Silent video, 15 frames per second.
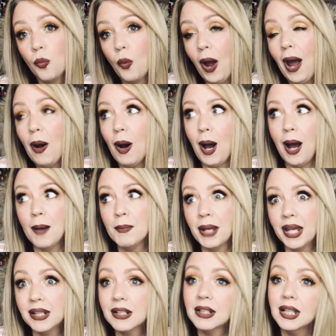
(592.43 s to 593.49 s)
how I'm
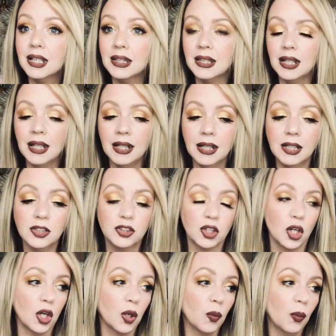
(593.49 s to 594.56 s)
handling things
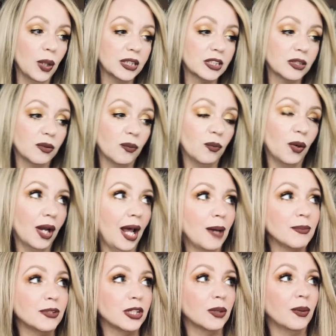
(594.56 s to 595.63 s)
or what
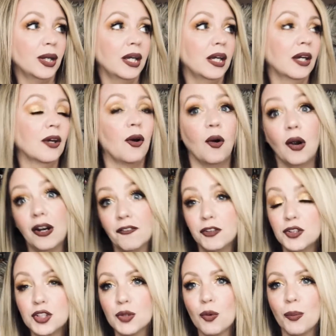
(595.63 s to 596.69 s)
I'm doing, or if
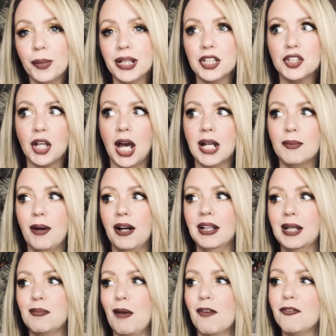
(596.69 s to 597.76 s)
you just want me to chat about
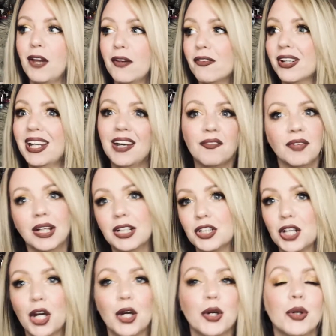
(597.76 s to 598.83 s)
like my favorite Netflix
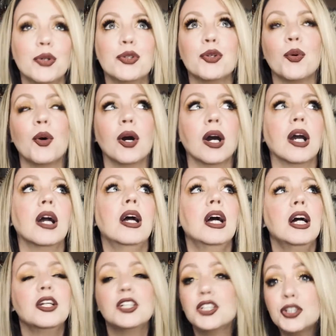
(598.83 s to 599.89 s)
shows, or
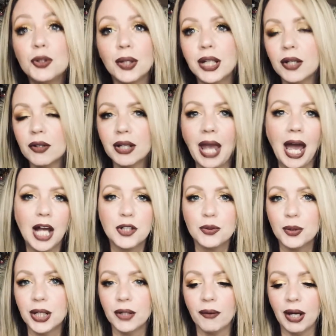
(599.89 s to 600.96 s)
just do a
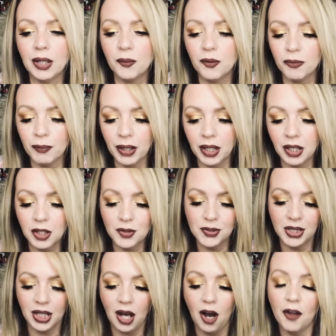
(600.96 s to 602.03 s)
casual get ready with me
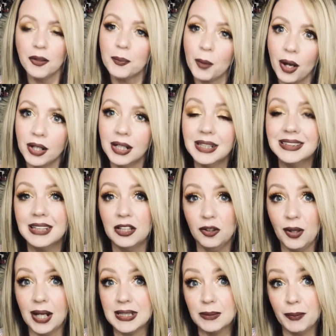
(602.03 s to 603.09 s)
using all the products that you guys